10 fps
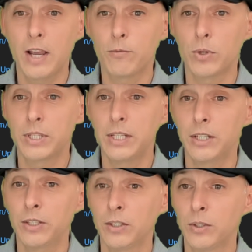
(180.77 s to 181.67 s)
have one
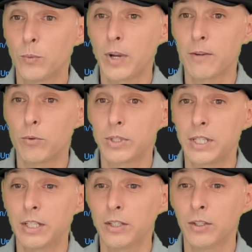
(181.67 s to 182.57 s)
here. We have one
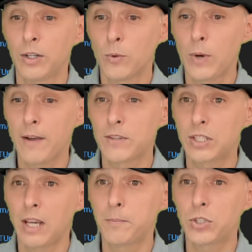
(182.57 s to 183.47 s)
here. We have the
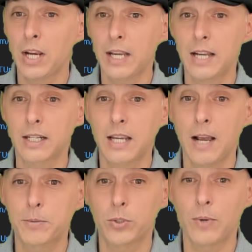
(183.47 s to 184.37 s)
same check and a
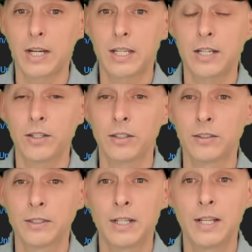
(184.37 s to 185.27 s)
capture right here.
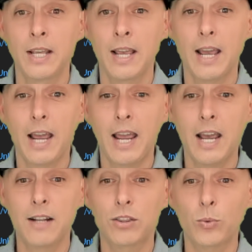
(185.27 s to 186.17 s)

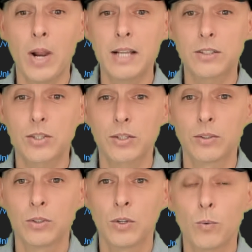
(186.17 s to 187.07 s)
And threats,
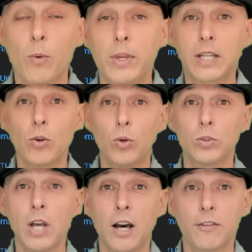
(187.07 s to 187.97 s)
well, we can
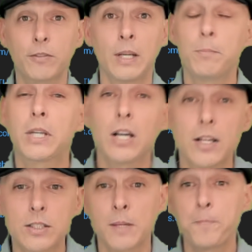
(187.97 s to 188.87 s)
hold off
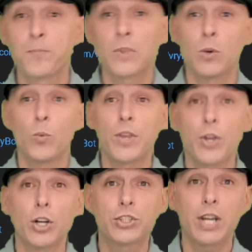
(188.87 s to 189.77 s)
because with
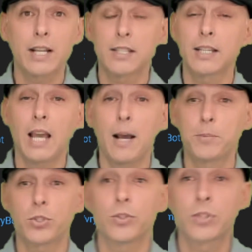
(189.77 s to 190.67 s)
our checks and
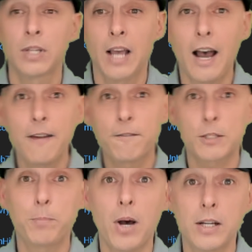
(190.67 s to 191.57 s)
captures, I've
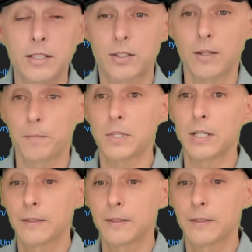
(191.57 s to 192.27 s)
spotted something.